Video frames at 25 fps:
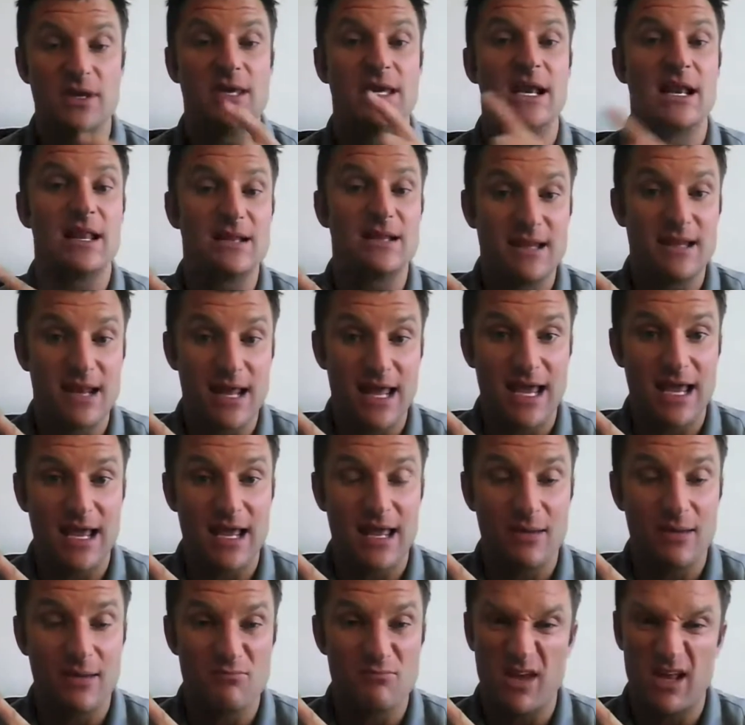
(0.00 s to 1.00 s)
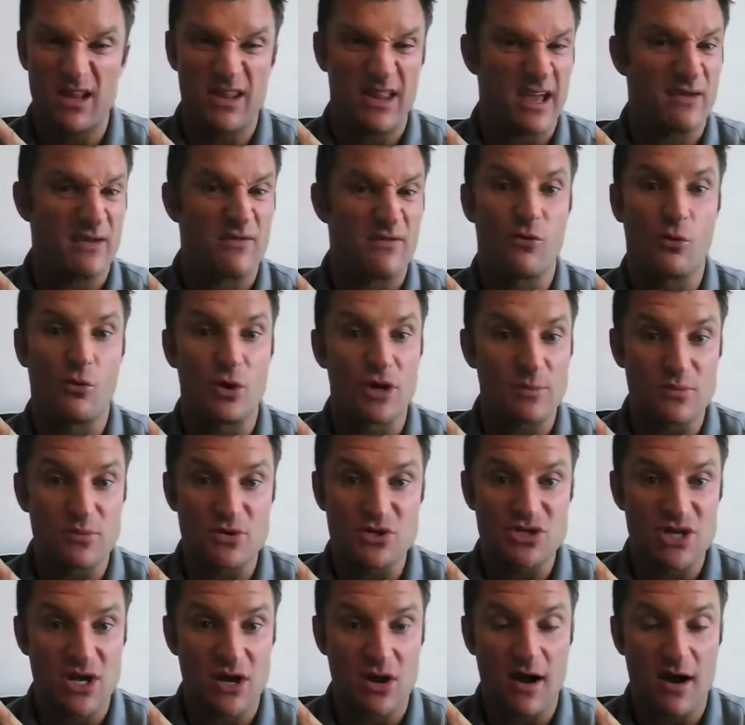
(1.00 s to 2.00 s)
You get it today at like
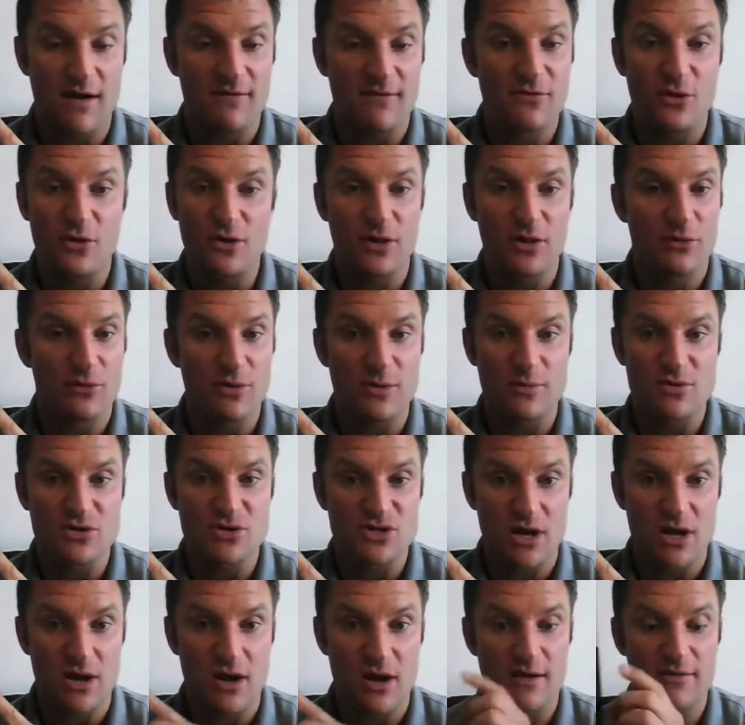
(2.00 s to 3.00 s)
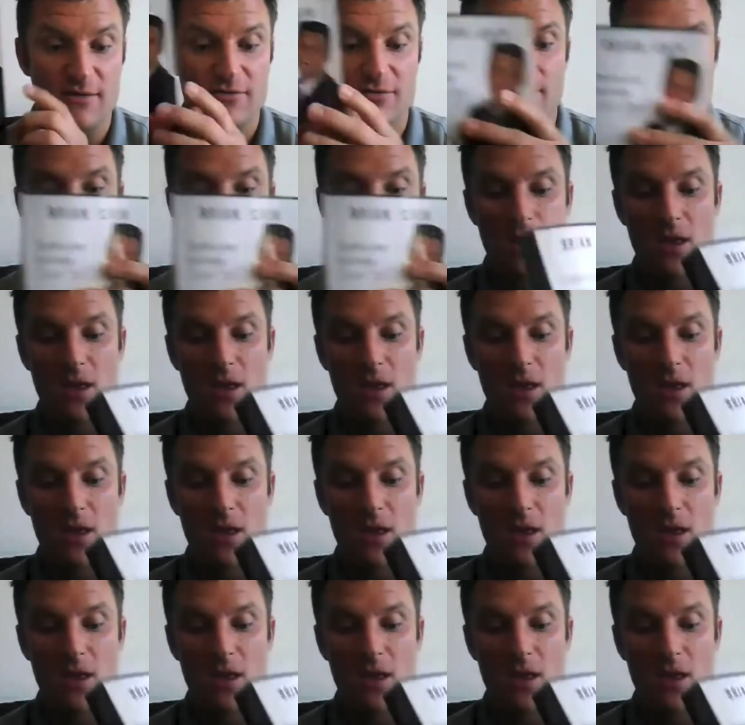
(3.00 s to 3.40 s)
40% off, 33% off.